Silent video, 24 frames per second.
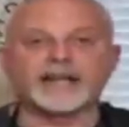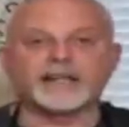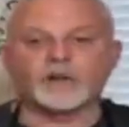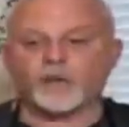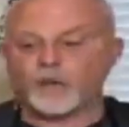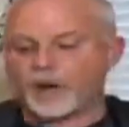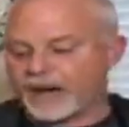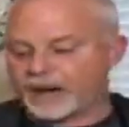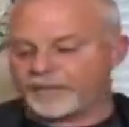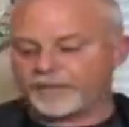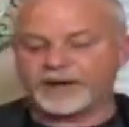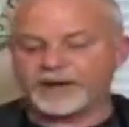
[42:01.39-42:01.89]
like the
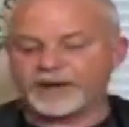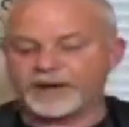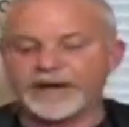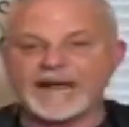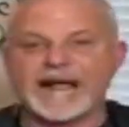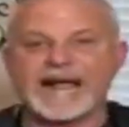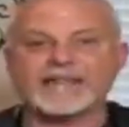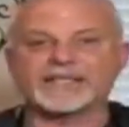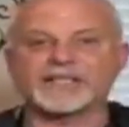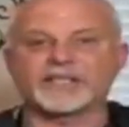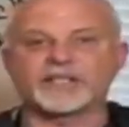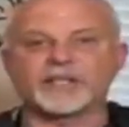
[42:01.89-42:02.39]
way it
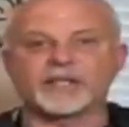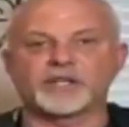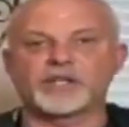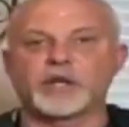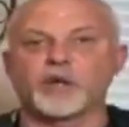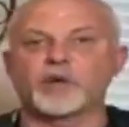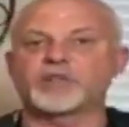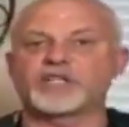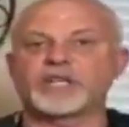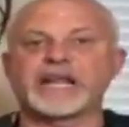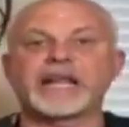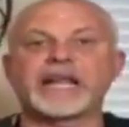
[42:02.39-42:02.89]
reacted to
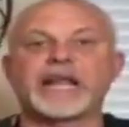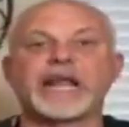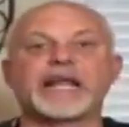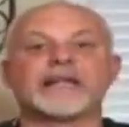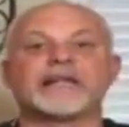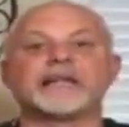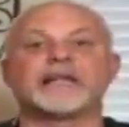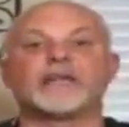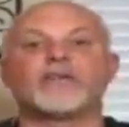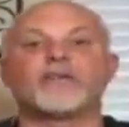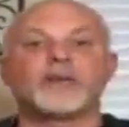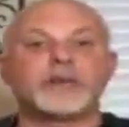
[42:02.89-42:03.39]
toasting,
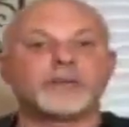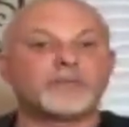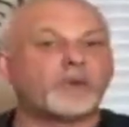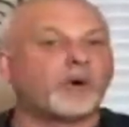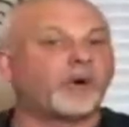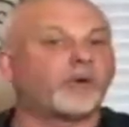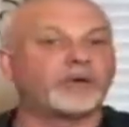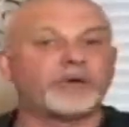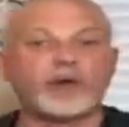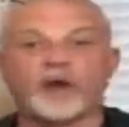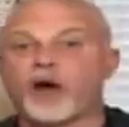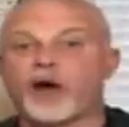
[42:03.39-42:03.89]
and literally
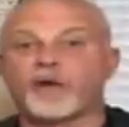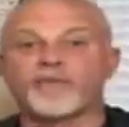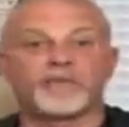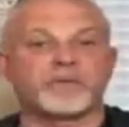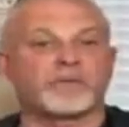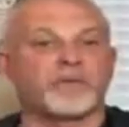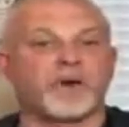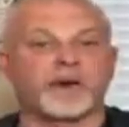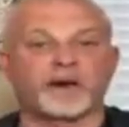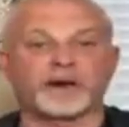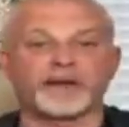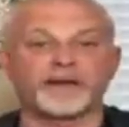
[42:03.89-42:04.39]
pulled it off the
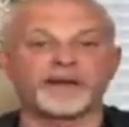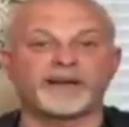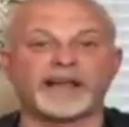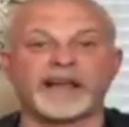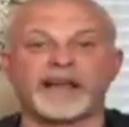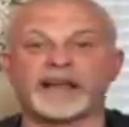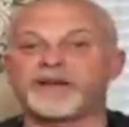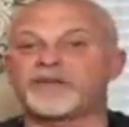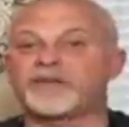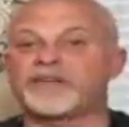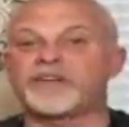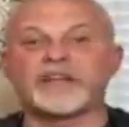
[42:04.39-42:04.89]
market
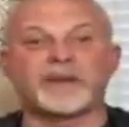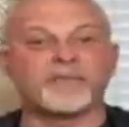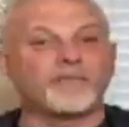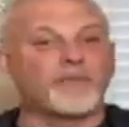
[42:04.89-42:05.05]
and did